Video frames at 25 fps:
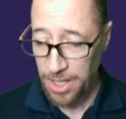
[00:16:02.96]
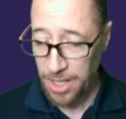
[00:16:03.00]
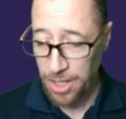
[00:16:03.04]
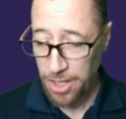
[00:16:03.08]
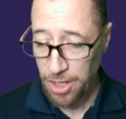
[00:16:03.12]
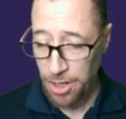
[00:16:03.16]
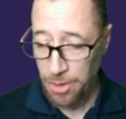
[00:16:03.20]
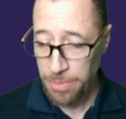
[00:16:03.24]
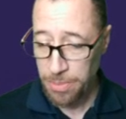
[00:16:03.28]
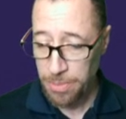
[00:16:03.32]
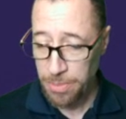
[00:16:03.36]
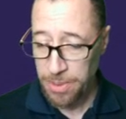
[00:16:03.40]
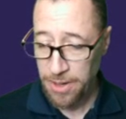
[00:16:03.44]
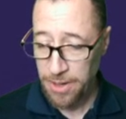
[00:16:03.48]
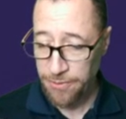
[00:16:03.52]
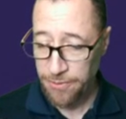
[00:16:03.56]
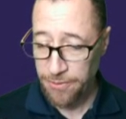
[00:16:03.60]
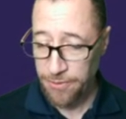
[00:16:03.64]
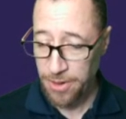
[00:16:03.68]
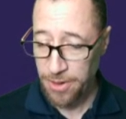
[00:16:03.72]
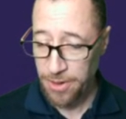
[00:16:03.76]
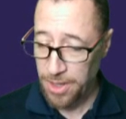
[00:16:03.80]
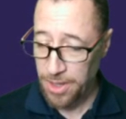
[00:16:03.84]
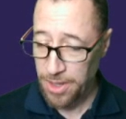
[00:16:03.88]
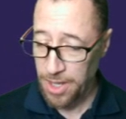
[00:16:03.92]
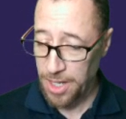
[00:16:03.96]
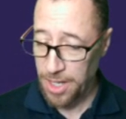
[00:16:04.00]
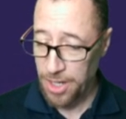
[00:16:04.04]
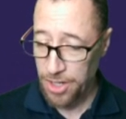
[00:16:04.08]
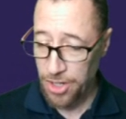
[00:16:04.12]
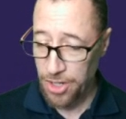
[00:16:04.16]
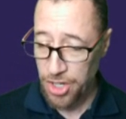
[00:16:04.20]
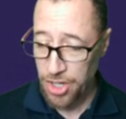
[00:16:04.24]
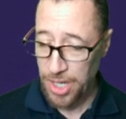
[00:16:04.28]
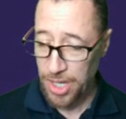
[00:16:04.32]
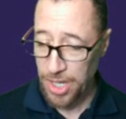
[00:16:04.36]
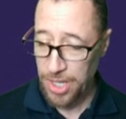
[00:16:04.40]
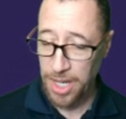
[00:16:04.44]
little bit different than
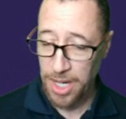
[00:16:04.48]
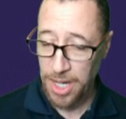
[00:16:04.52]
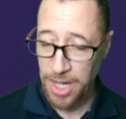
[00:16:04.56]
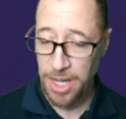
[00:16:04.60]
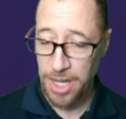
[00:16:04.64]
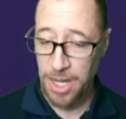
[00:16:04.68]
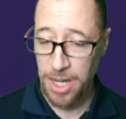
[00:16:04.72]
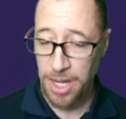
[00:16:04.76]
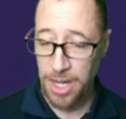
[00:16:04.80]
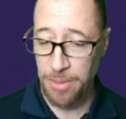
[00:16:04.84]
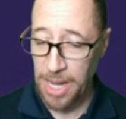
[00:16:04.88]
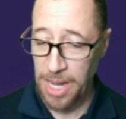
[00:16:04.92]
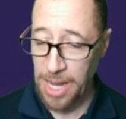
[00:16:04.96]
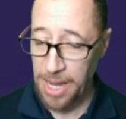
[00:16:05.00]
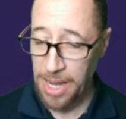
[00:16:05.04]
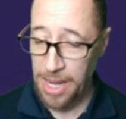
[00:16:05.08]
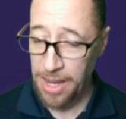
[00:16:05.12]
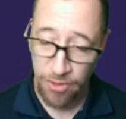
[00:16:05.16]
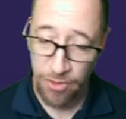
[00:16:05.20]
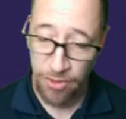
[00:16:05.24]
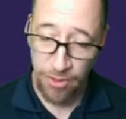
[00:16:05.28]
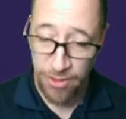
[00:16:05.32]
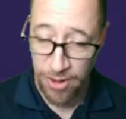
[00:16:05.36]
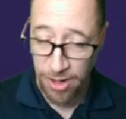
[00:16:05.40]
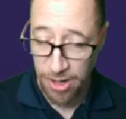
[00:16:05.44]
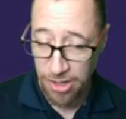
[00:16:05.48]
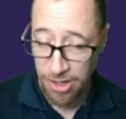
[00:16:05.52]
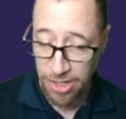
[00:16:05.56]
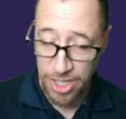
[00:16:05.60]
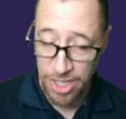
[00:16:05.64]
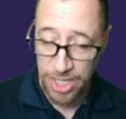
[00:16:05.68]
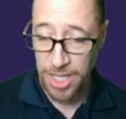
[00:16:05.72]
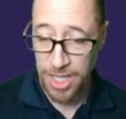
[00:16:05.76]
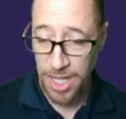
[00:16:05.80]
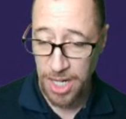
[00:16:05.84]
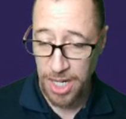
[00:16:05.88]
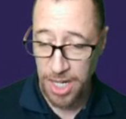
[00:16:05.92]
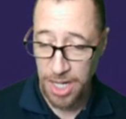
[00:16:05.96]
chess.com. I have to figure out
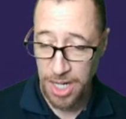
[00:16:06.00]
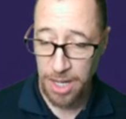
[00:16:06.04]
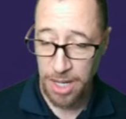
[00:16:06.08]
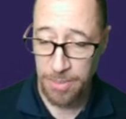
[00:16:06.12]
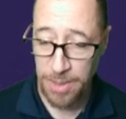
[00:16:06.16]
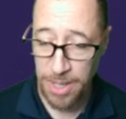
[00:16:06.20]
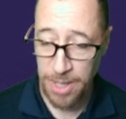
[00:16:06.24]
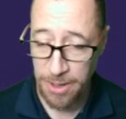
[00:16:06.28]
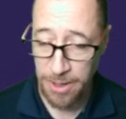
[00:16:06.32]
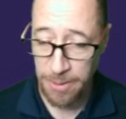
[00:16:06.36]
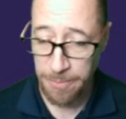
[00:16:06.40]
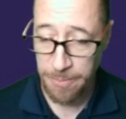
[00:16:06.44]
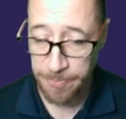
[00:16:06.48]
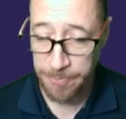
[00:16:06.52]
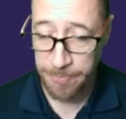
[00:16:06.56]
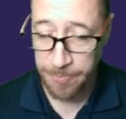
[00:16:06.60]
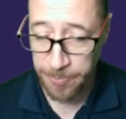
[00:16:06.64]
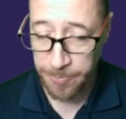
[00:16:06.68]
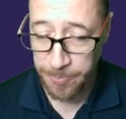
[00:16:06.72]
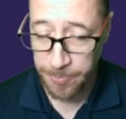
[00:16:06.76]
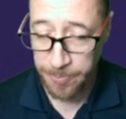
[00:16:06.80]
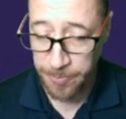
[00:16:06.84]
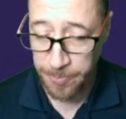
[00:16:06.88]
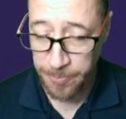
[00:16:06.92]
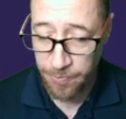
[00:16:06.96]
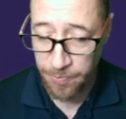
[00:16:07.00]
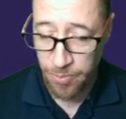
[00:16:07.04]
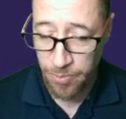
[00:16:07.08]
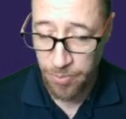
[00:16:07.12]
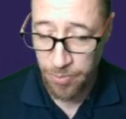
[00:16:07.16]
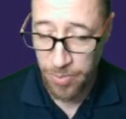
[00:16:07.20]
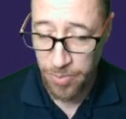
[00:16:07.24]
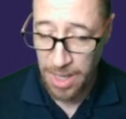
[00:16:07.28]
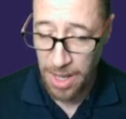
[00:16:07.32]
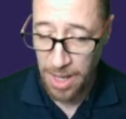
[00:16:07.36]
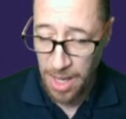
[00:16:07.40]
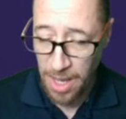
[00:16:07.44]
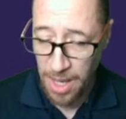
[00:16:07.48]
chess.com
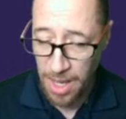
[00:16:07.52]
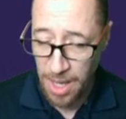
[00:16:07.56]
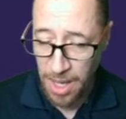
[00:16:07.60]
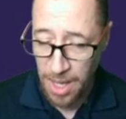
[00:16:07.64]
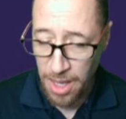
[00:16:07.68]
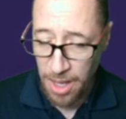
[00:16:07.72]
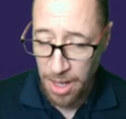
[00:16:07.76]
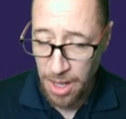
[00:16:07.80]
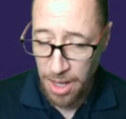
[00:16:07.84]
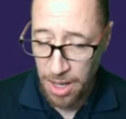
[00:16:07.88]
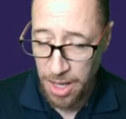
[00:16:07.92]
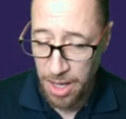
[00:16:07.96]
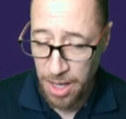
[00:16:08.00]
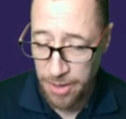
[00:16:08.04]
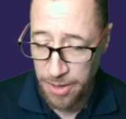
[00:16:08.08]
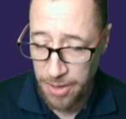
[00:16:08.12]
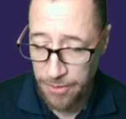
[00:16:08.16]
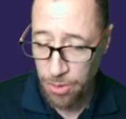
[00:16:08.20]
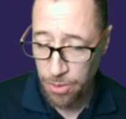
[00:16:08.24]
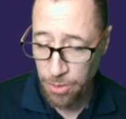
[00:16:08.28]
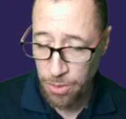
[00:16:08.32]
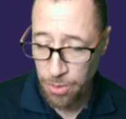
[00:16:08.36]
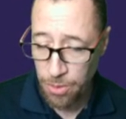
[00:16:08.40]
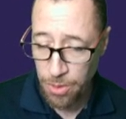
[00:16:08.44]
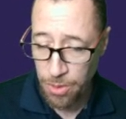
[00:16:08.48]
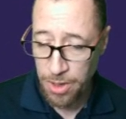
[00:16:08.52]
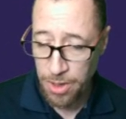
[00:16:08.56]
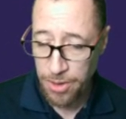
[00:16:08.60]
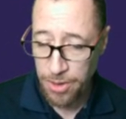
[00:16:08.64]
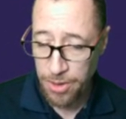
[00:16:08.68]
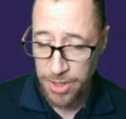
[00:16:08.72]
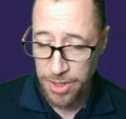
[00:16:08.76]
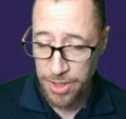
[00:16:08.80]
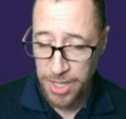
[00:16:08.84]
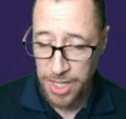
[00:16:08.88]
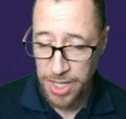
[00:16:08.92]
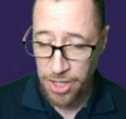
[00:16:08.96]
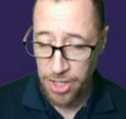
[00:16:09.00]
now. If you were the
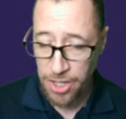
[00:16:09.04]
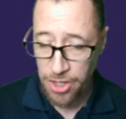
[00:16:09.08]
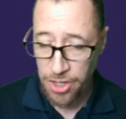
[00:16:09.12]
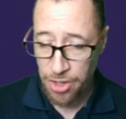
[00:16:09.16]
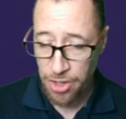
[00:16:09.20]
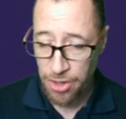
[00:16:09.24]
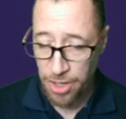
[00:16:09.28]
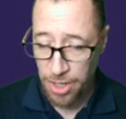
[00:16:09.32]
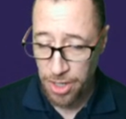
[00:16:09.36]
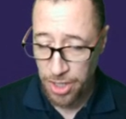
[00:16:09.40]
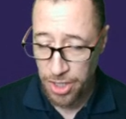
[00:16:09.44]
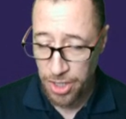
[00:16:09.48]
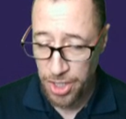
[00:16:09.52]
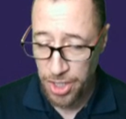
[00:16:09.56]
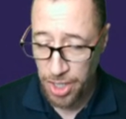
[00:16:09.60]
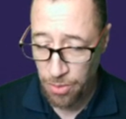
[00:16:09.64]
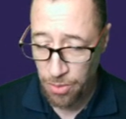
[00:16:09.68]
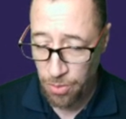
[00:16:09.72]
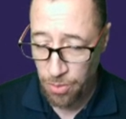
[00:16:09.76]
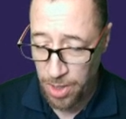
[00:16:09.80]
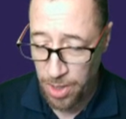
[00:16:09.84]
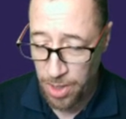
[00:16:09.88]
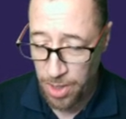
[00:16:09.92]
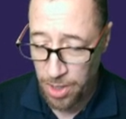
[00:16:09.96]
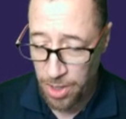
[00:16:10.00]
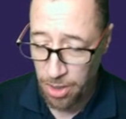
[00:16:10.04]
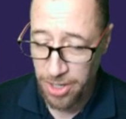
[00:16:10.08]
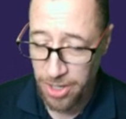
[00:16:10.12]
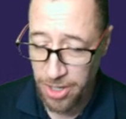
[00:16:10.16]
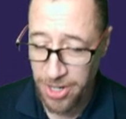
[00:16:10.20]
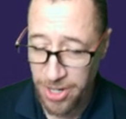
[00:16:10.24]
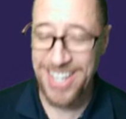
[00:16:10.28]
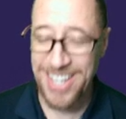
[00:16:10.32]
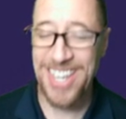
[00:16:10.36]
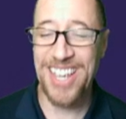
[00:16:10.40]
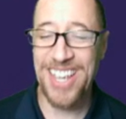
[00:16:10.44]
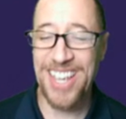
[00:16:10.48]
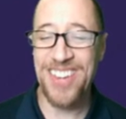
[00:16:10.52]
teacher, she'd win all her
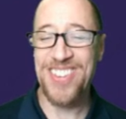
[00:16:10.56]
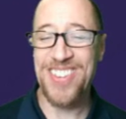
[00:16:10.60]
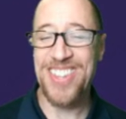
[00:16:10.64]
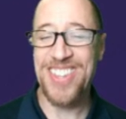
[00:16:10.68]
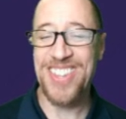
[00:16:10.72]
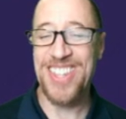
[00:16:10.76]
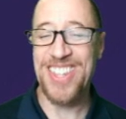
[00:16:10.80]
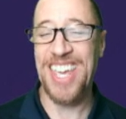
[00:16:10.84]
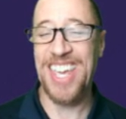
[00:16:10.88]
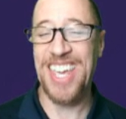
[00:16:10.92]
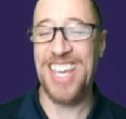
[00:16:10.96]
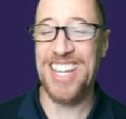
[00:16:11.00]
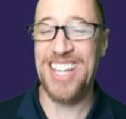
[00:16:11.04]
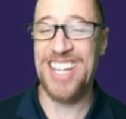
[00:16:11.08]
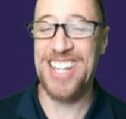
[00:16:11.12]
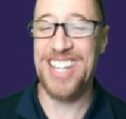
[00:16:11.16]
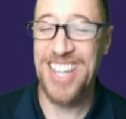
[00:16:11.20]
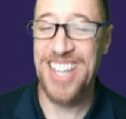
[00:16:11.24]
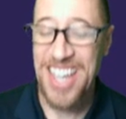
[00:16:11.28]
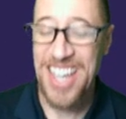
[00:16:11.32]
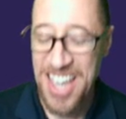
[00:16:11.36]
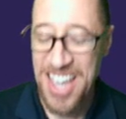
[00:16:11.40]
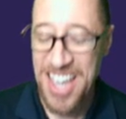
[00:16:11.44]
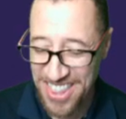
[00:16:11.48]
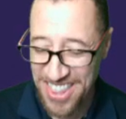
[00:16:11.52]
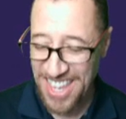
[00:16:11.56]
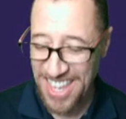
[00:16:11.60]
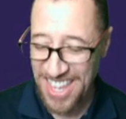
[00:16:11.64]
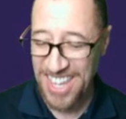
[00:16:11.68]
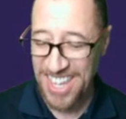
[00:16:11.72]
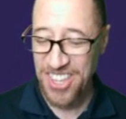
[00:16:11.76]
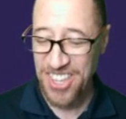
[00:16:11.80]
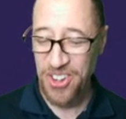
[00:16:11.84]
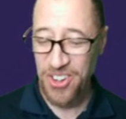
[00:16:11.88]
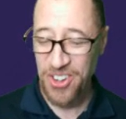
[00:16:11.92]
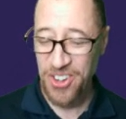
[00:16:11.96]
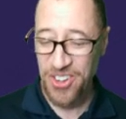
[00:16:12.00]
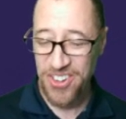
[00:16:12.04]
games. Thanks. Thank
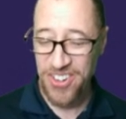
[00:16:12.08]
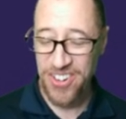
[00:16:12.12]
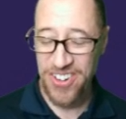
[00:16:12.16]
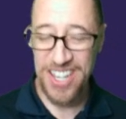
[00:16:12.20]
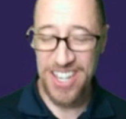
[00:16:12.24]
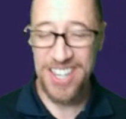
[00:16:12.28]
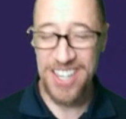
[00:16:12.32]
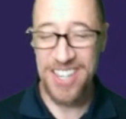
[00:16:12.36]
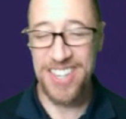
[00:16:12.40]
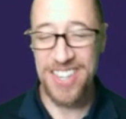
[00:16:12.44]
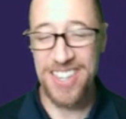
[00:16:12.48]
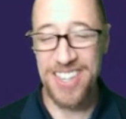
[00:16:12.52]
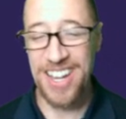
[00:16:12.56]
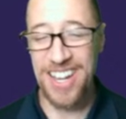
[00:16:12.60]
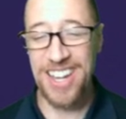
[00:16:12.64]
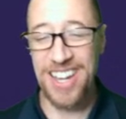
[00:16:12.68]
you, Chris.